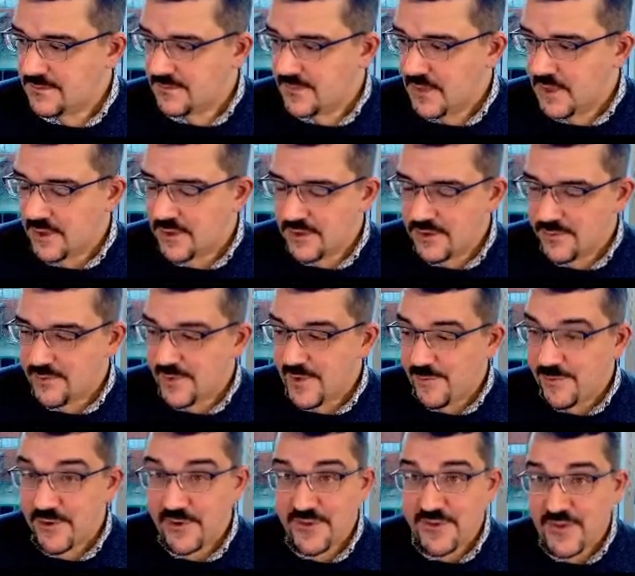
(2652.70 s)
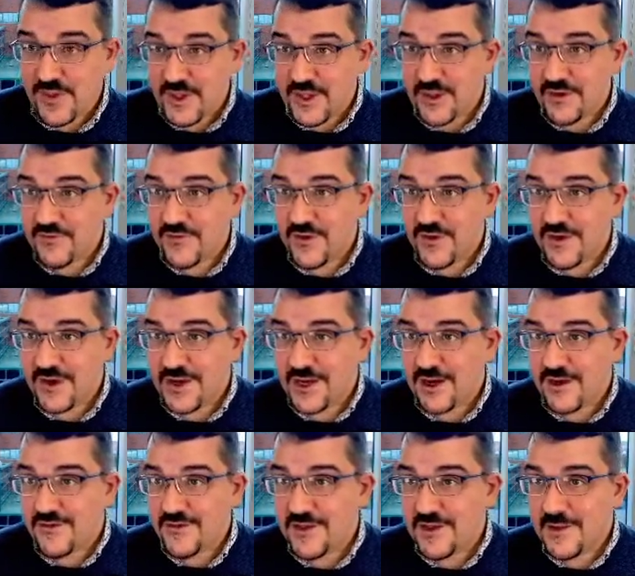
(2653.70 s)
Oh, people are thinking very
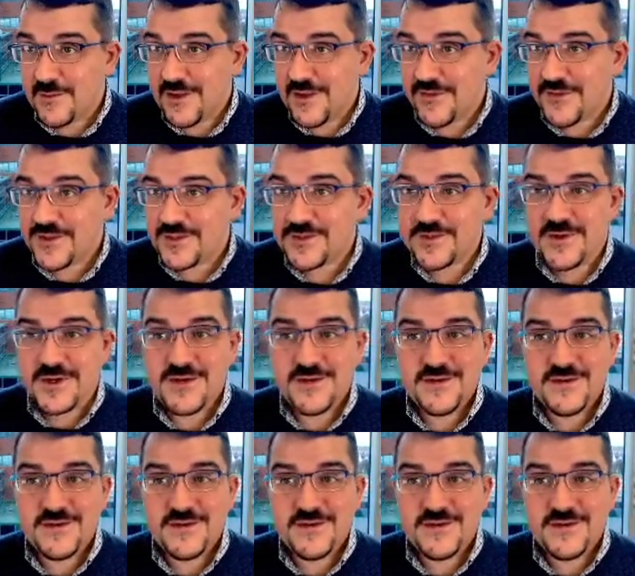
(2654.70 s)
carefully about this one.